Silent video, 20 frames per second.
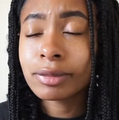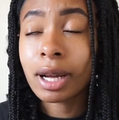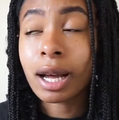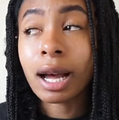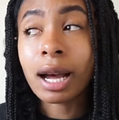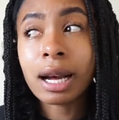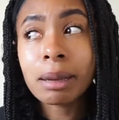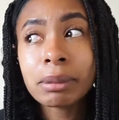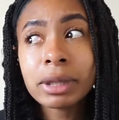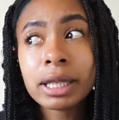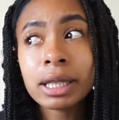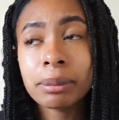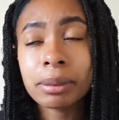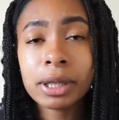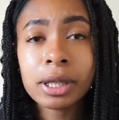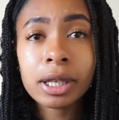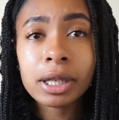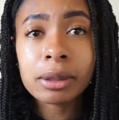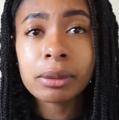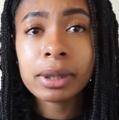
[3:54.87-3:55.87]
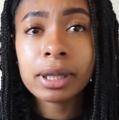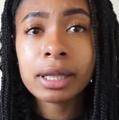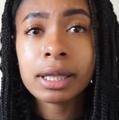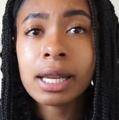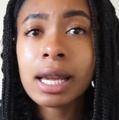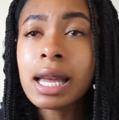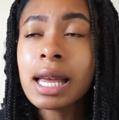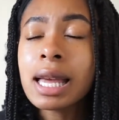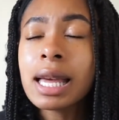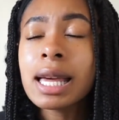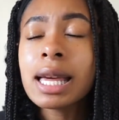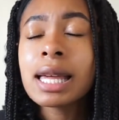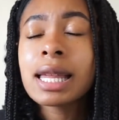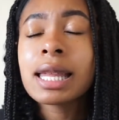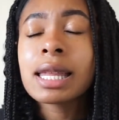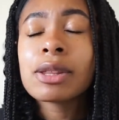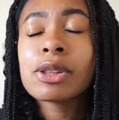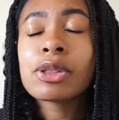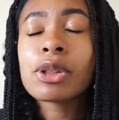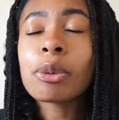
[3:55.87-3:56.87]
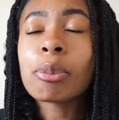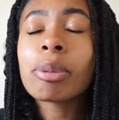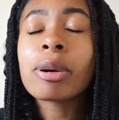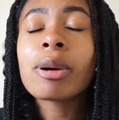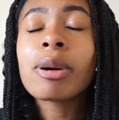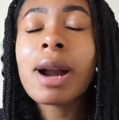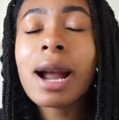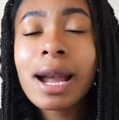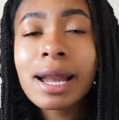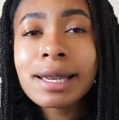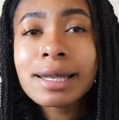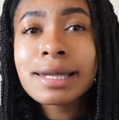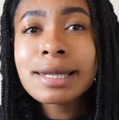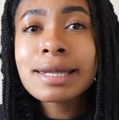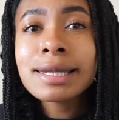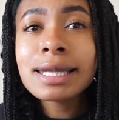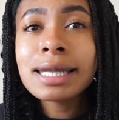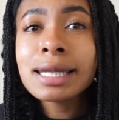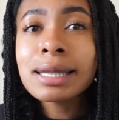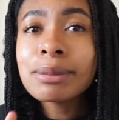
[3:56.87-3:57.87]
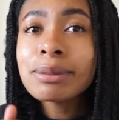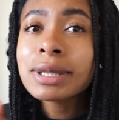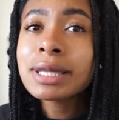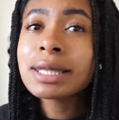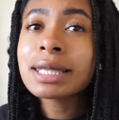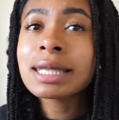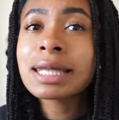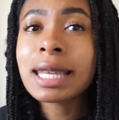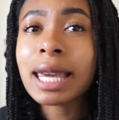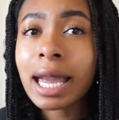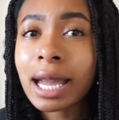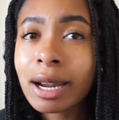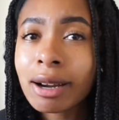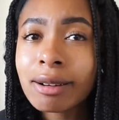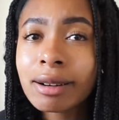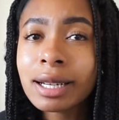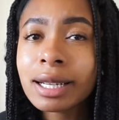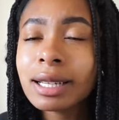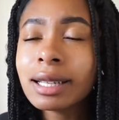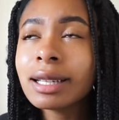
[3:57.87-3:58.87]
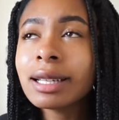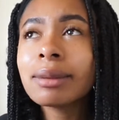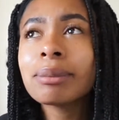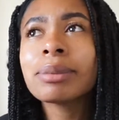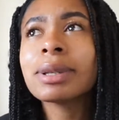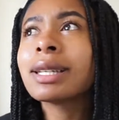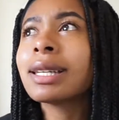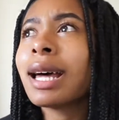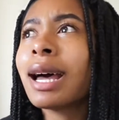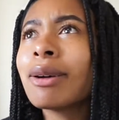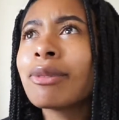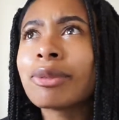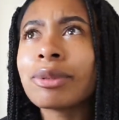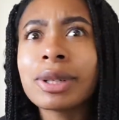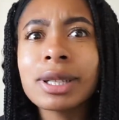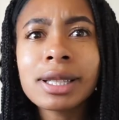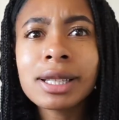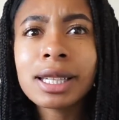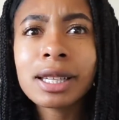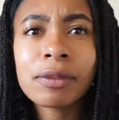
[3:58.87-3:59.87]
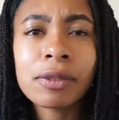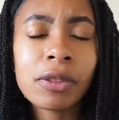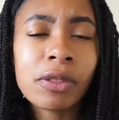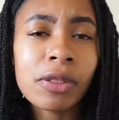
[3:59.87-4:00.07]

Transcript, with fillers: I'm gonna keep it going. The price seems scary, but not really if you